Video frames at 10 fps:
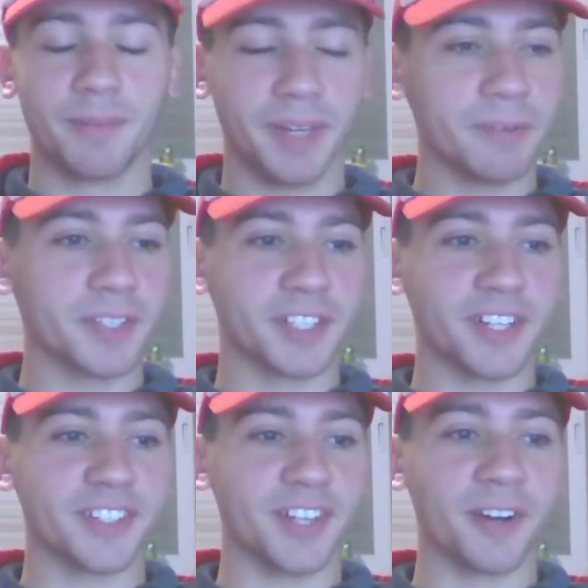Playing with a
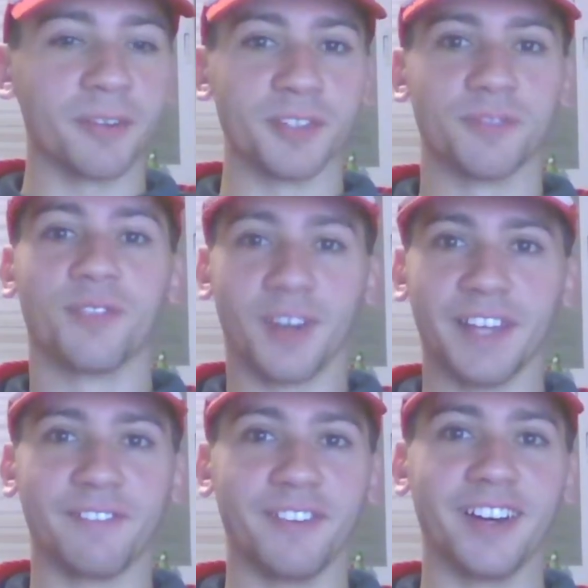shiny starter was
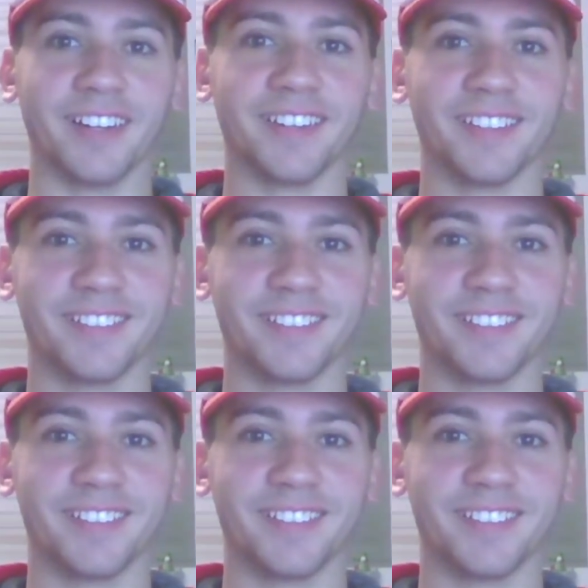really fun.